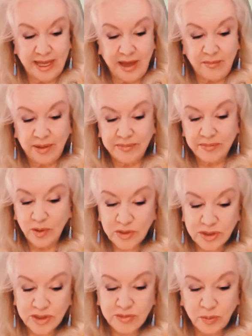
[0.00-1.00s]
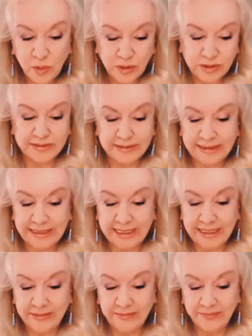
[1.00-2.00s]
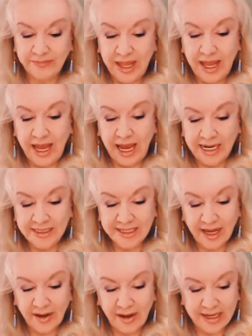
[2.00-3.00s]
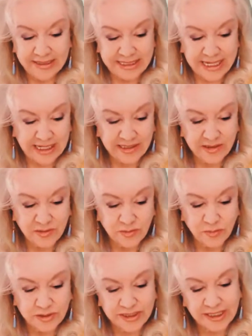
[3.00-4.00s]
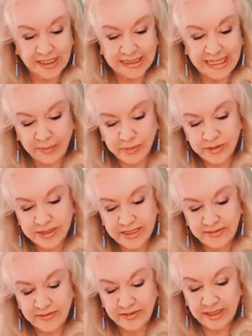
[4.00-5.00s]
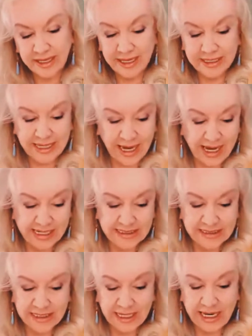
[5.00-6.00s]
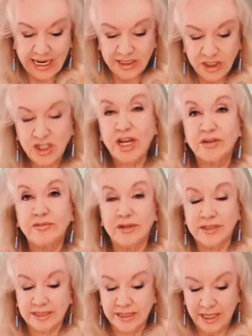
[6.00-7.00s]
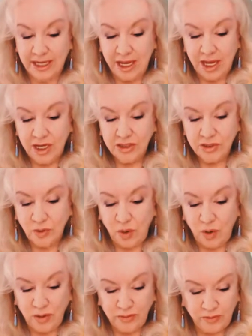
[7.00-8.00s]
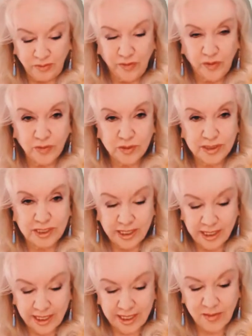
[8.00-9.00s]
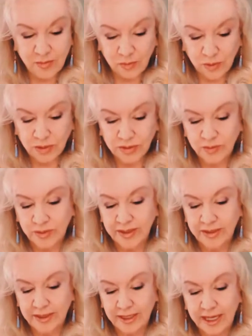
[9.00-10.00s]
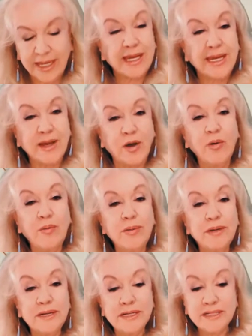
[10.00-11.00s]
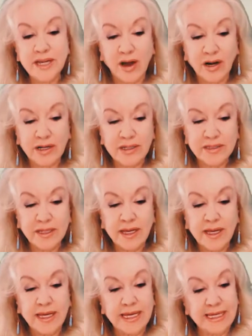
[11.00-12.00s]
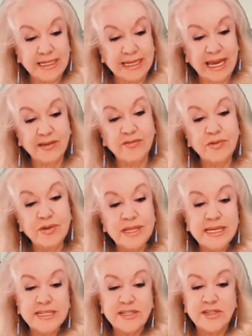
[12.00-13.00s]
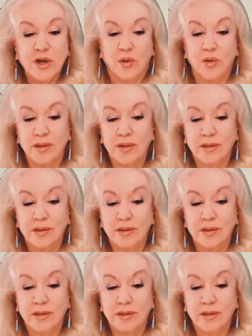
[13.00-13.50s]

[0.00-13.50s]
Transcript: But most importantly, I saw how Daniel was collaborative, kind, and generous to all the folks he worked with. He opened his heart, he gave with his soul.